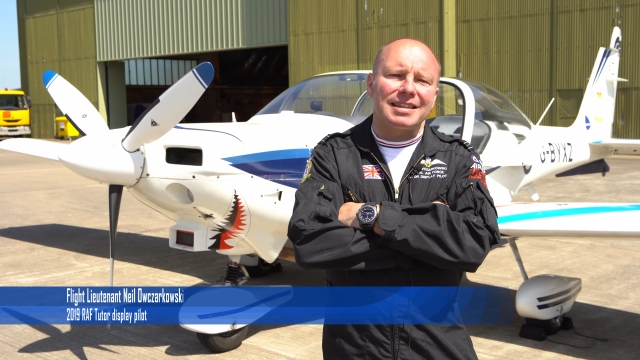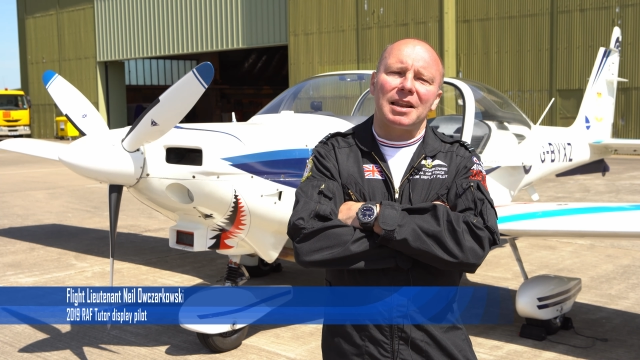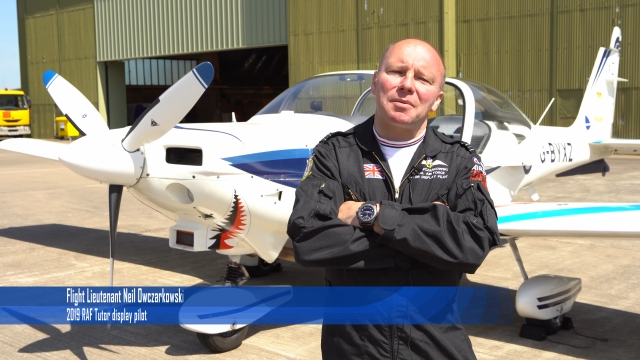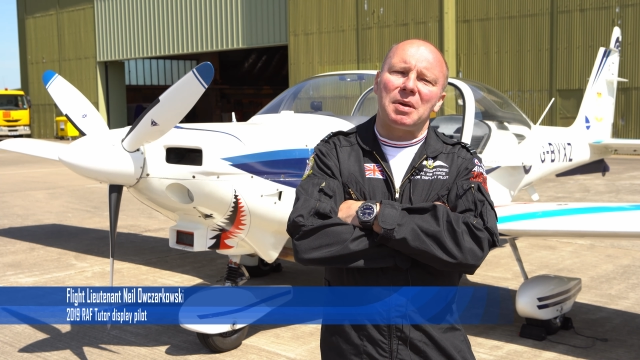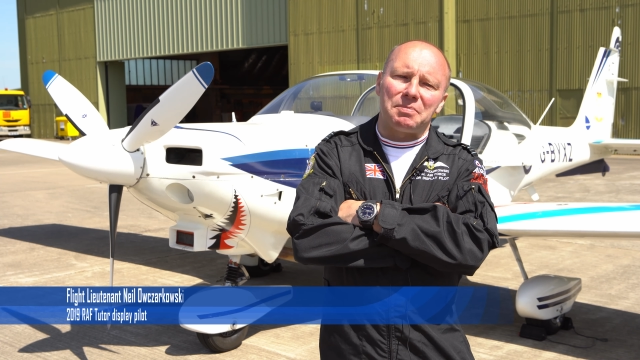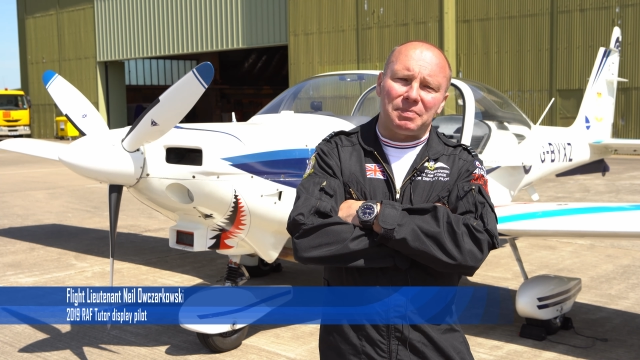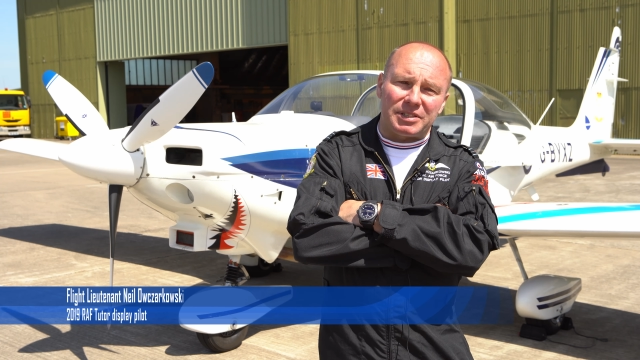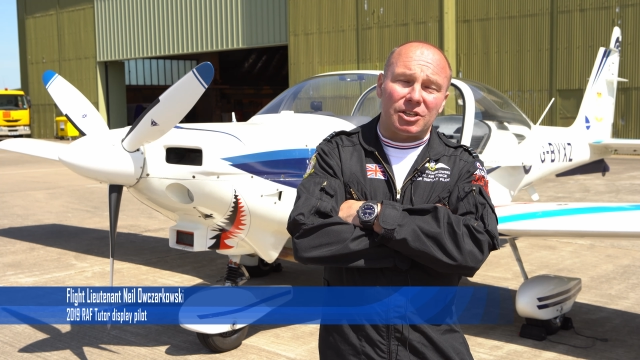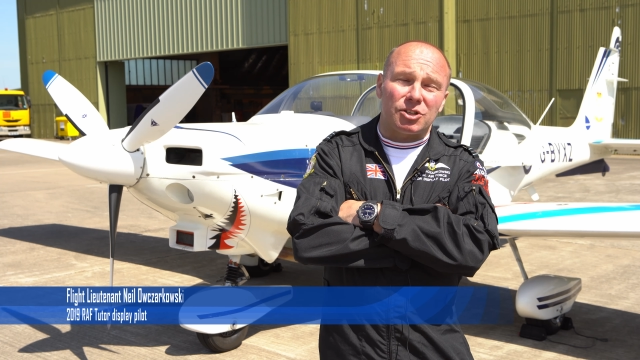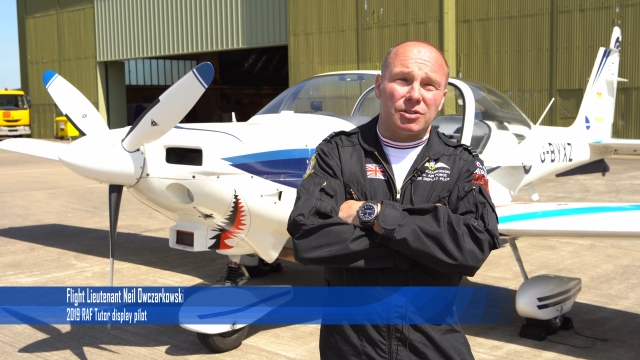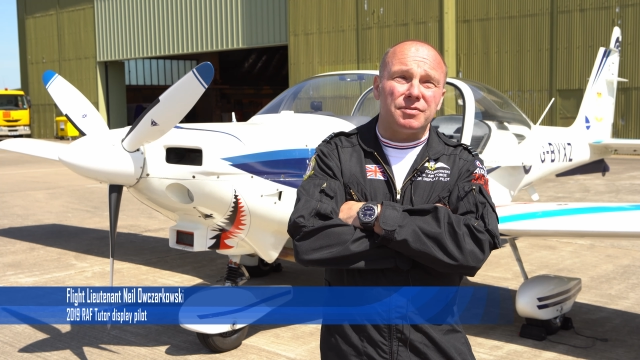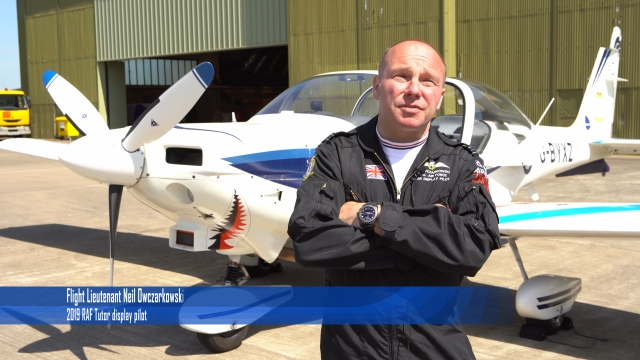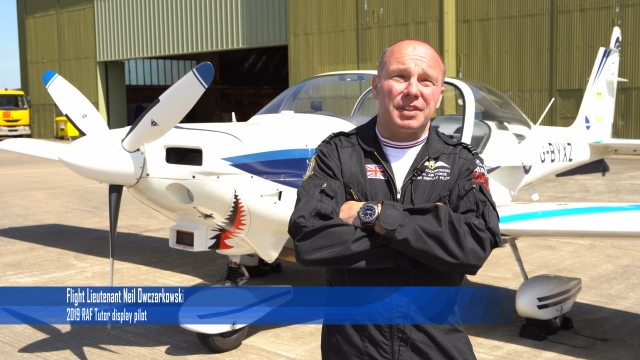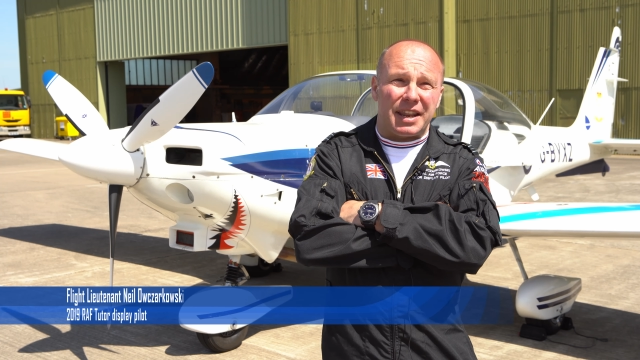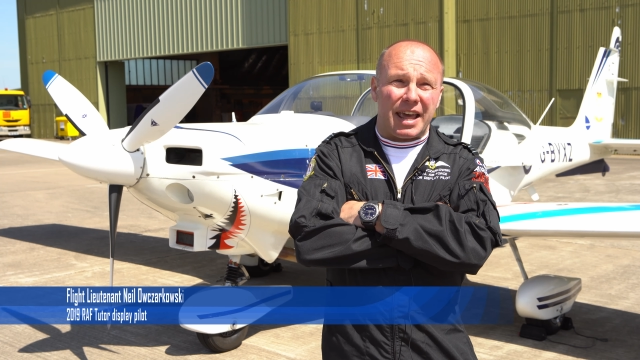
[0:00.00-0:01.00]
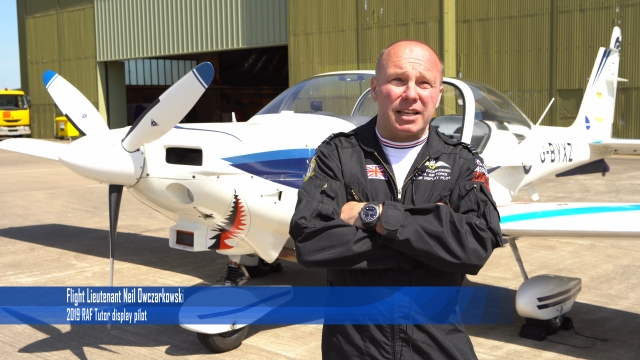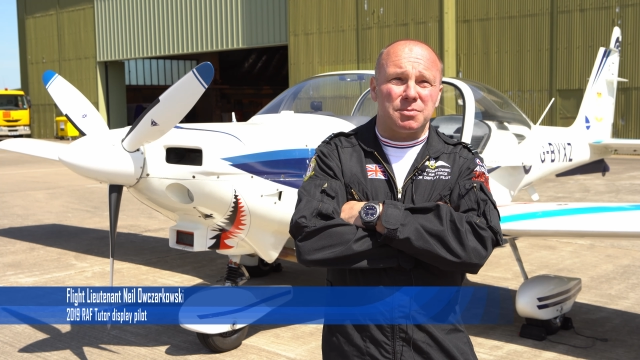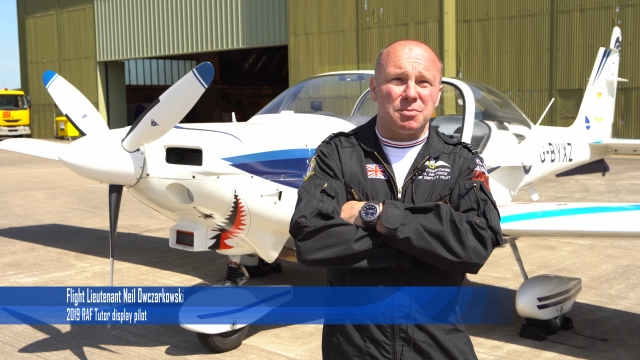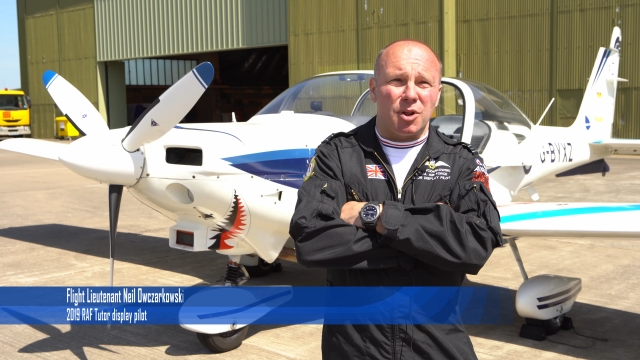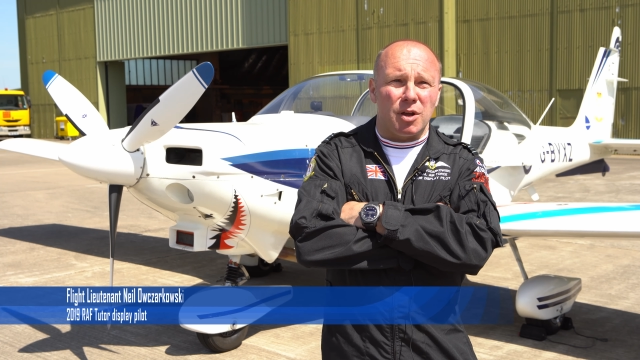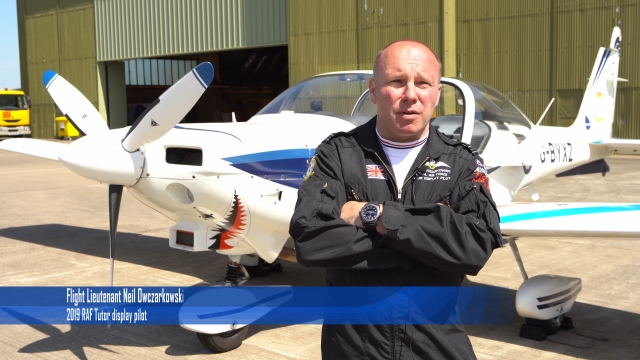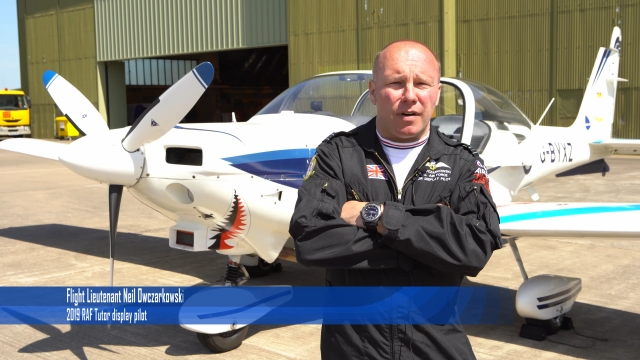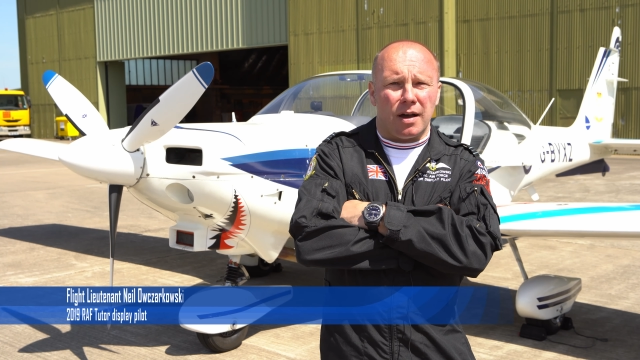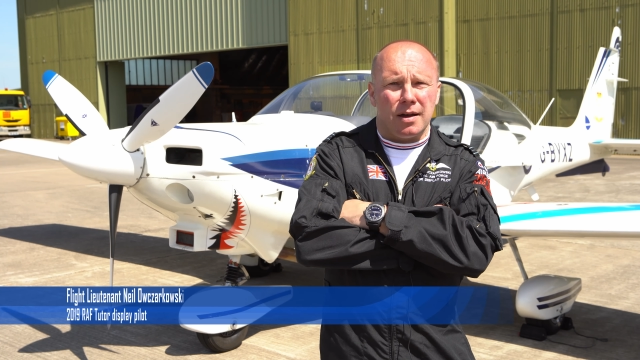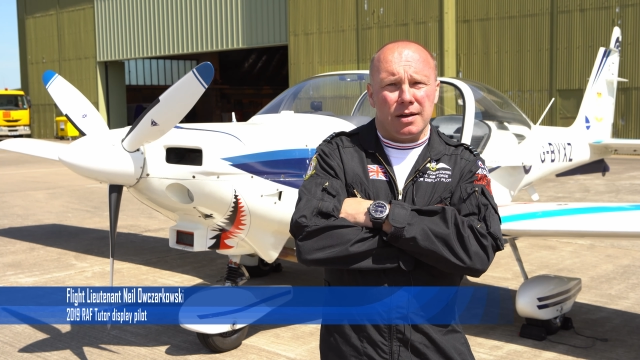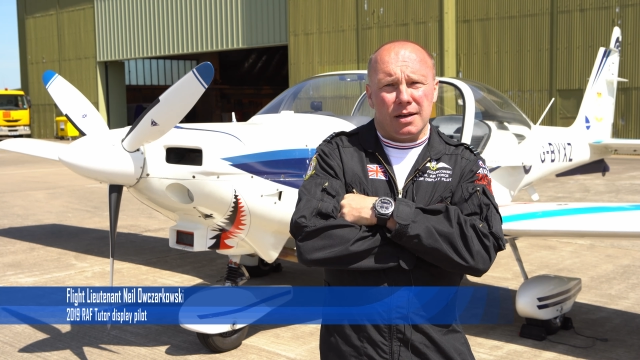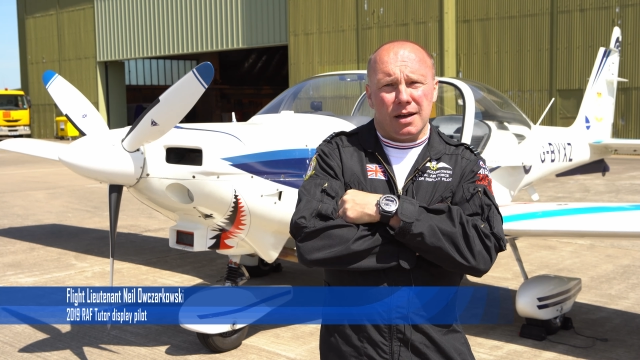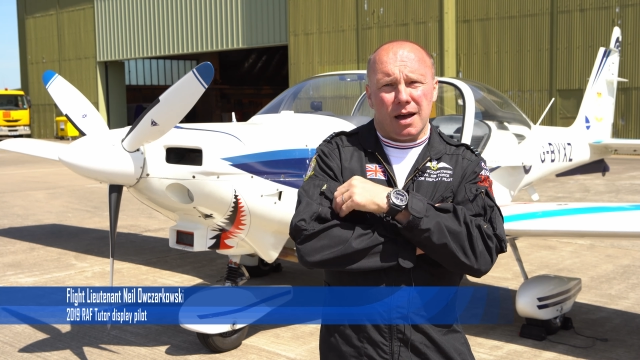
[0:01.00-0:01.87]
Then I'm in position for the next manoeuvre.